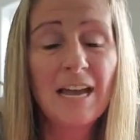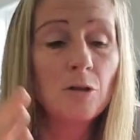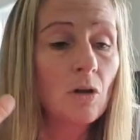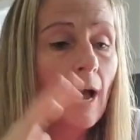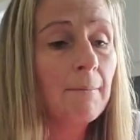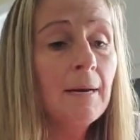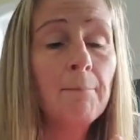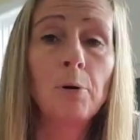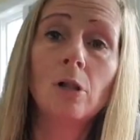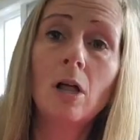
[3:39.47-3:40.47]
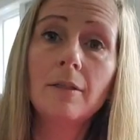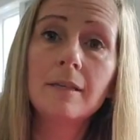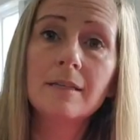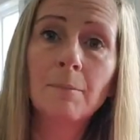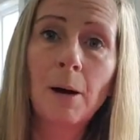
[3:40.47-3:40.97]
So I'm going to pull all
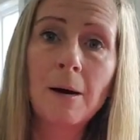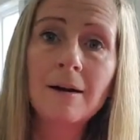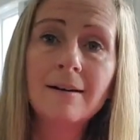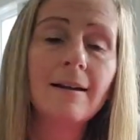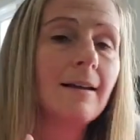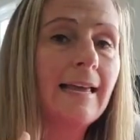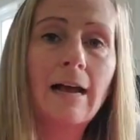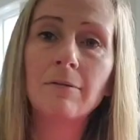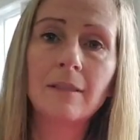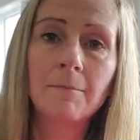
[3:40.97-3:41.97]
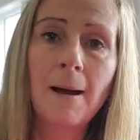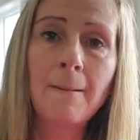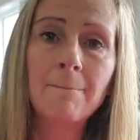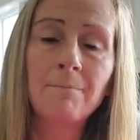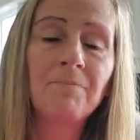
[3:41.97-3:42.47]
this apart, count them
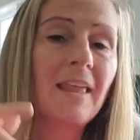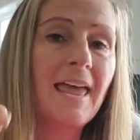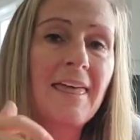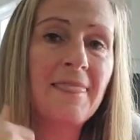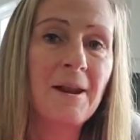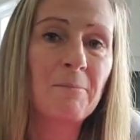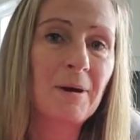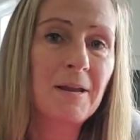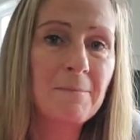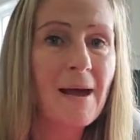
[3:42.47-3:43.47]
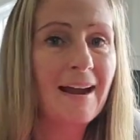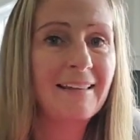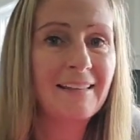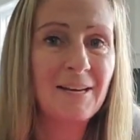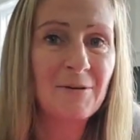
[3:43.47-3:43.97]
up, and then I'll bring you back
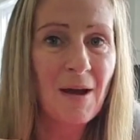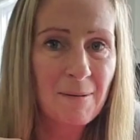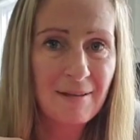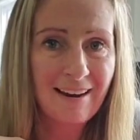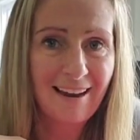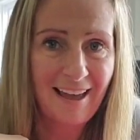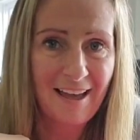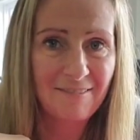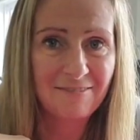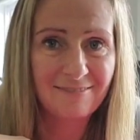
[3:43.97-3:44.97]
and let you know how many I have.